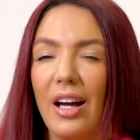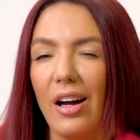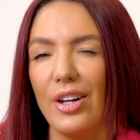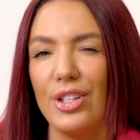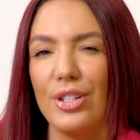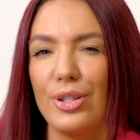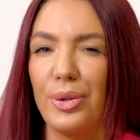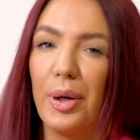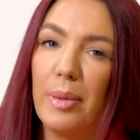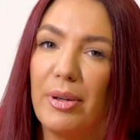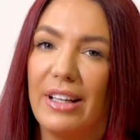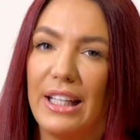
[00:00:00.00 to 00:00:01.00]
I just thought
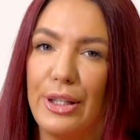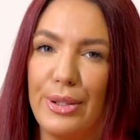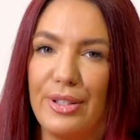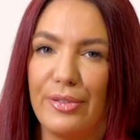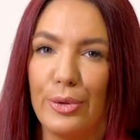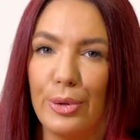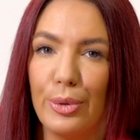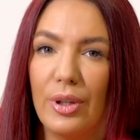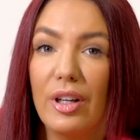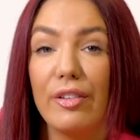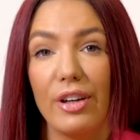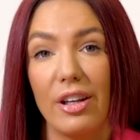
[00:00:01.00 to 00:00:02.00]
it'd be really useful
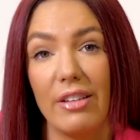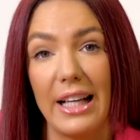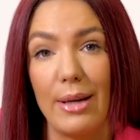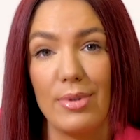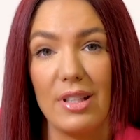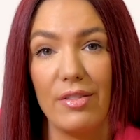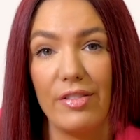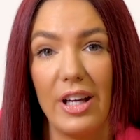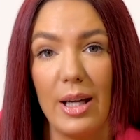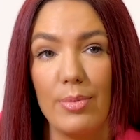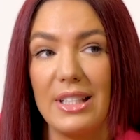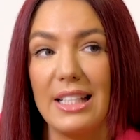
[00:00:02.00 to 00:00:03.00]
for other accounting firms